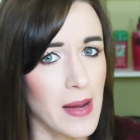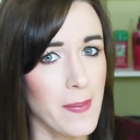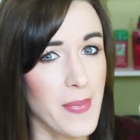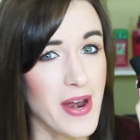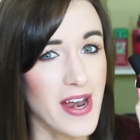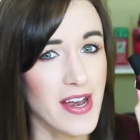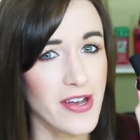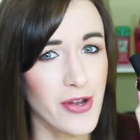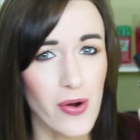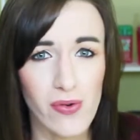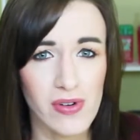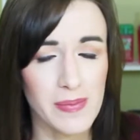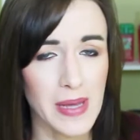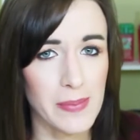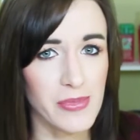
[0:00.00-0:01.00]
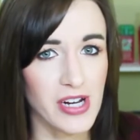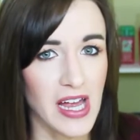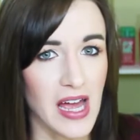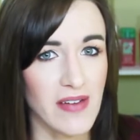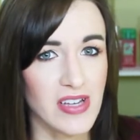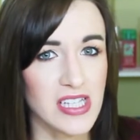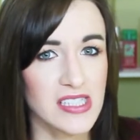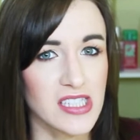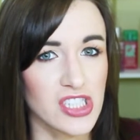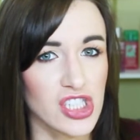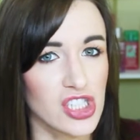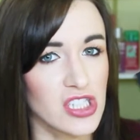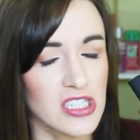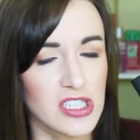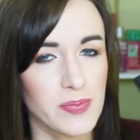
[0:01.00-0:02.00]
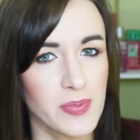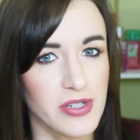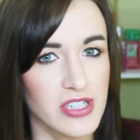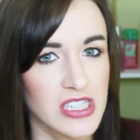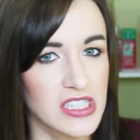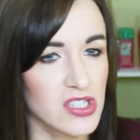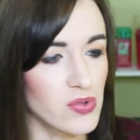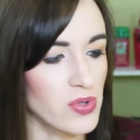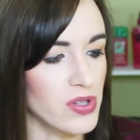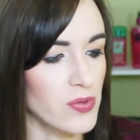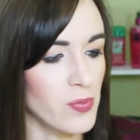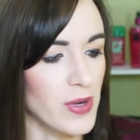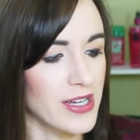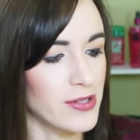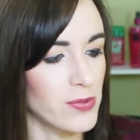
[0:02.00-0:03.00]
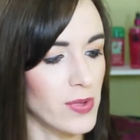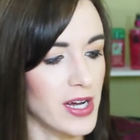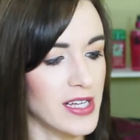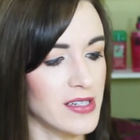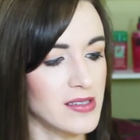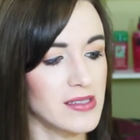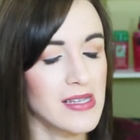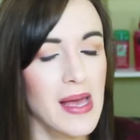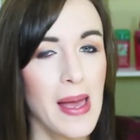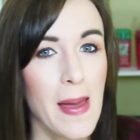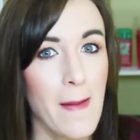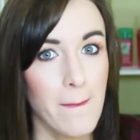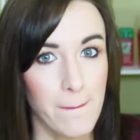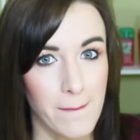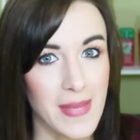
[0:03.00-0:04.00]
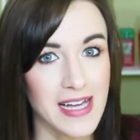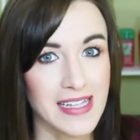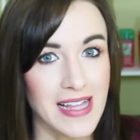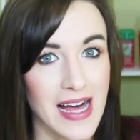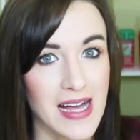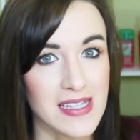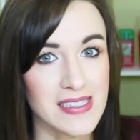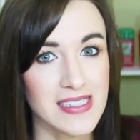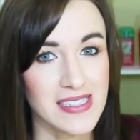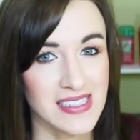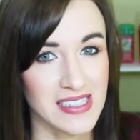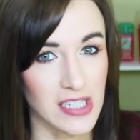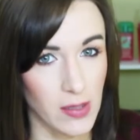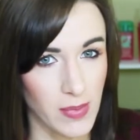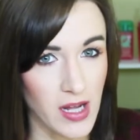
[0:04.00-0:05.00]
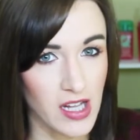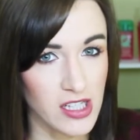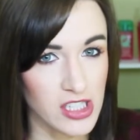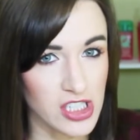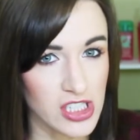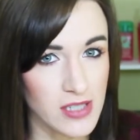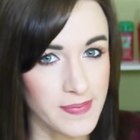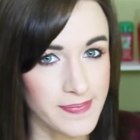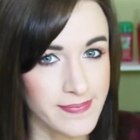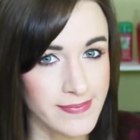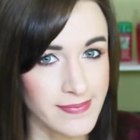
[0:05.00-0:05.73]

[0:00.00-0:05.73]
I don't remember having such a good experience with Wet n Wild Mega Last nail polish.